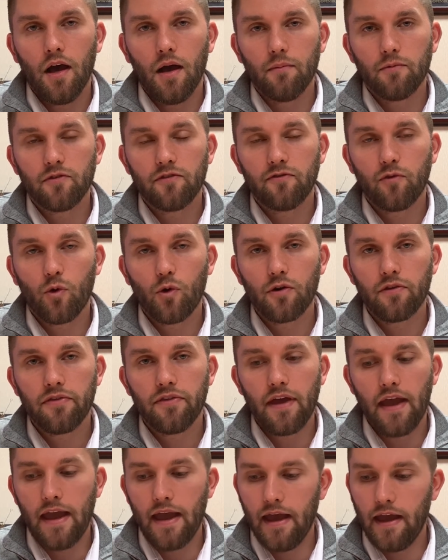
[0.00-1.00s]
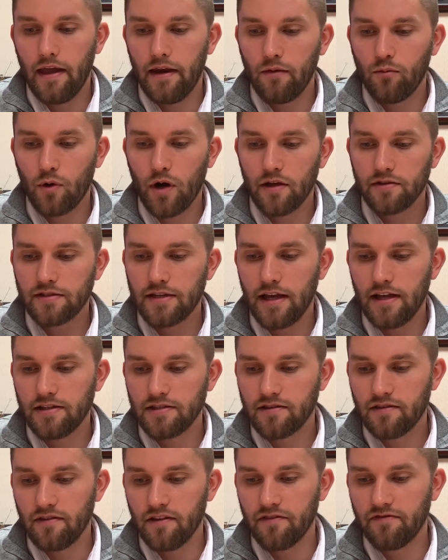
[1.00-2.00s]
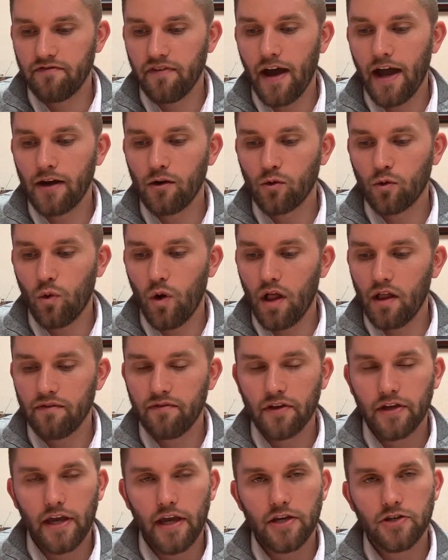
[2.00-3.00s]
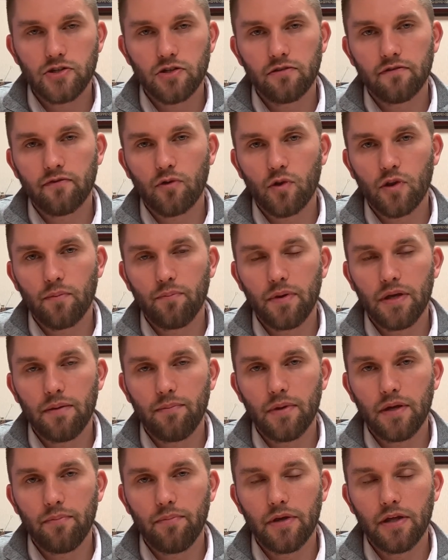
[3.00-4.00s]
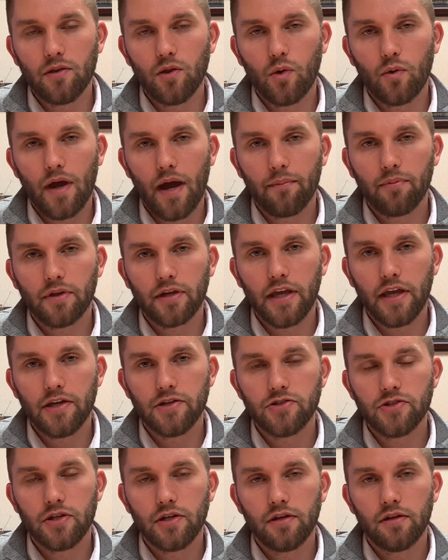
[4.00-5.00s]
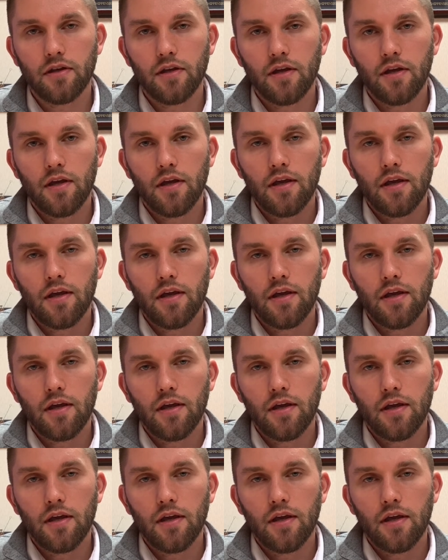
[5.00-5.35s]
The fourth, and what I'll say is the final qualification for the PPP loan application,